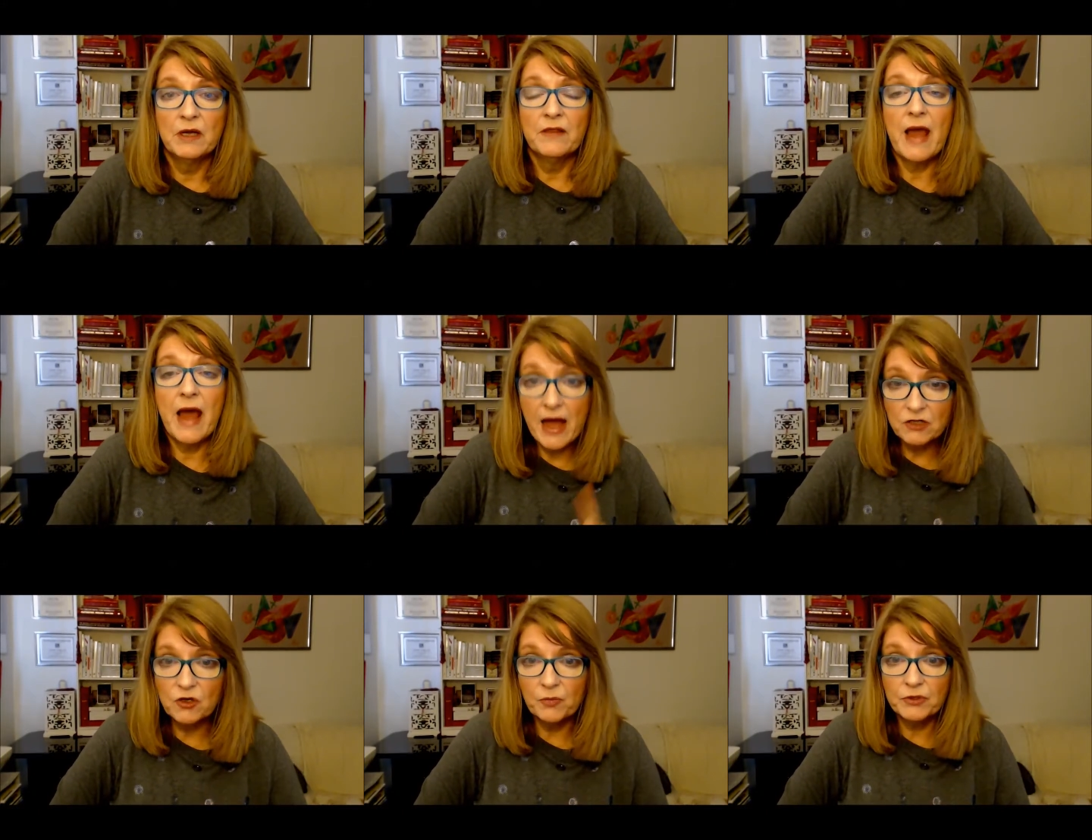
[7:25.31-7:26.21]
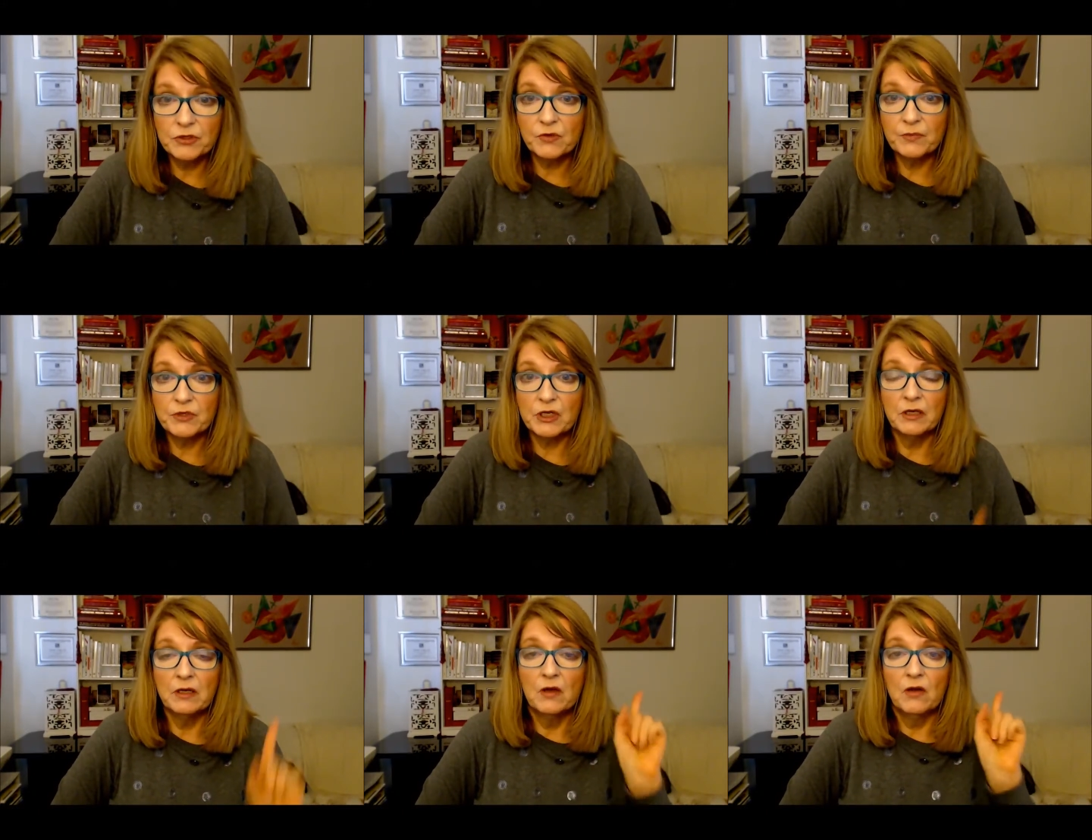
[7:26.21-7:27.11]
The actual
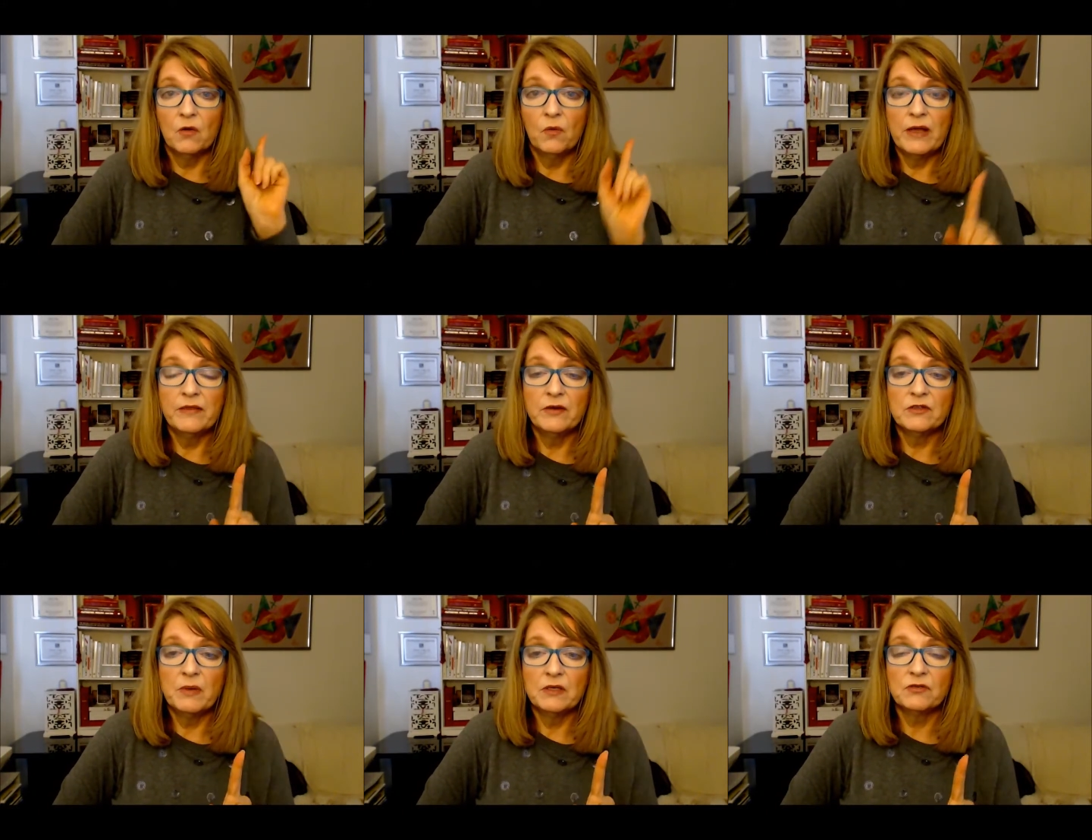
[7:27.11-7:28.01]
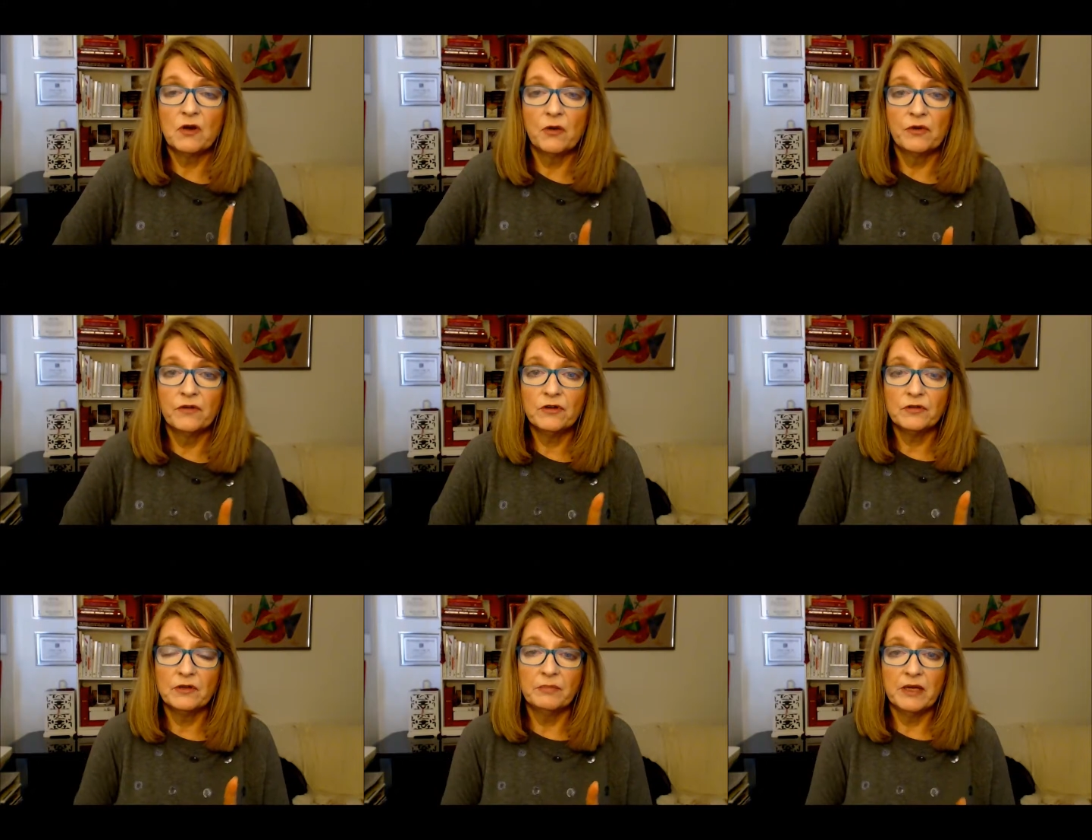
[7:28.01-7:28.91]
prescription, when there's been a strong
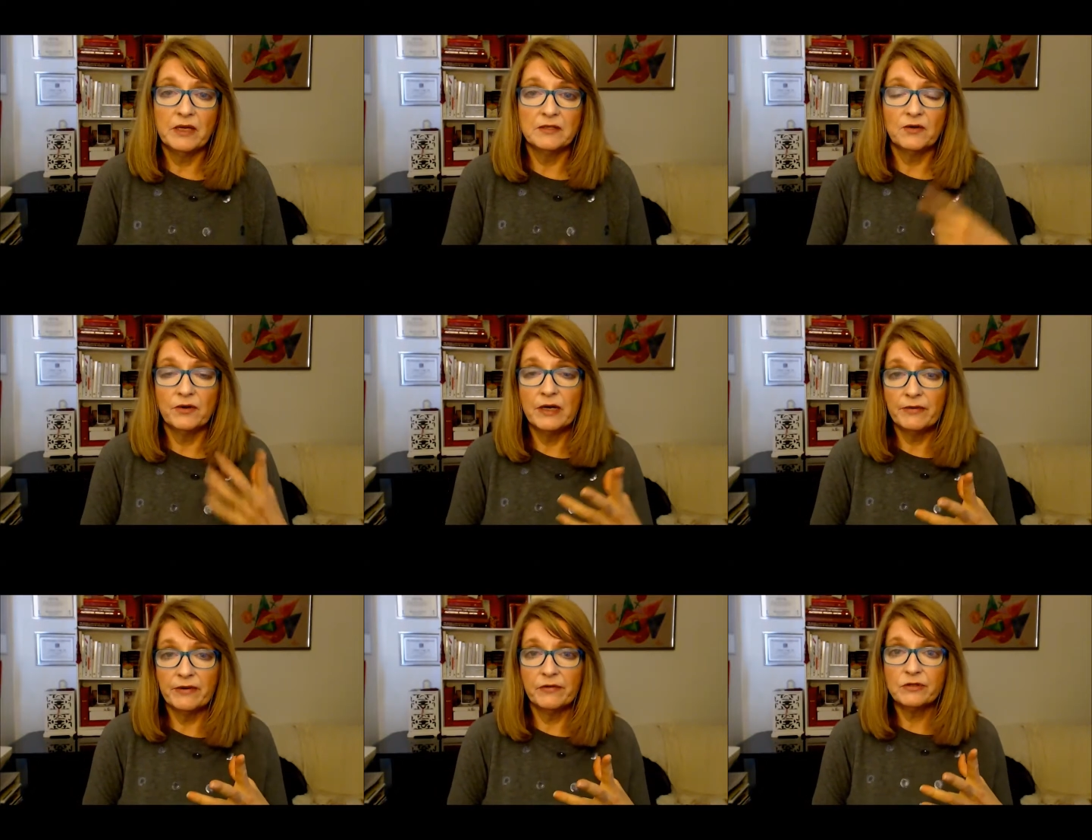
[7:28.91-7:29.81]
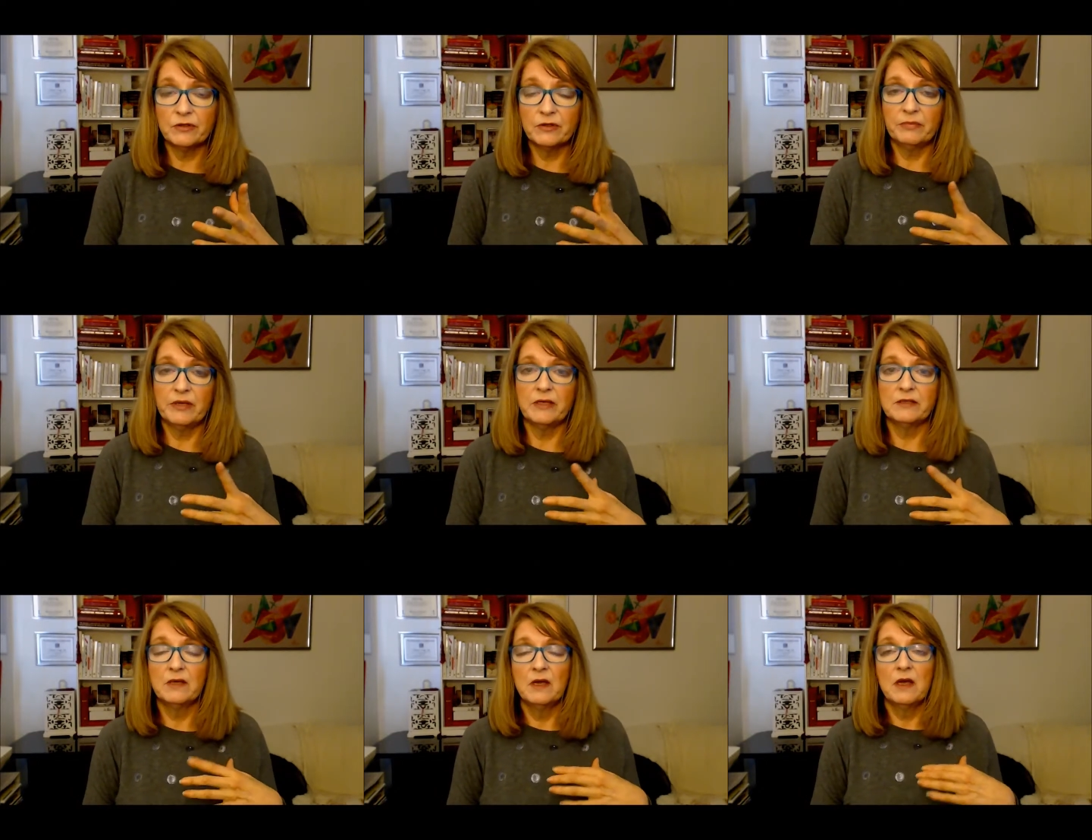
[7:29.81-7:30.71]
reversal in place or any reversal in place,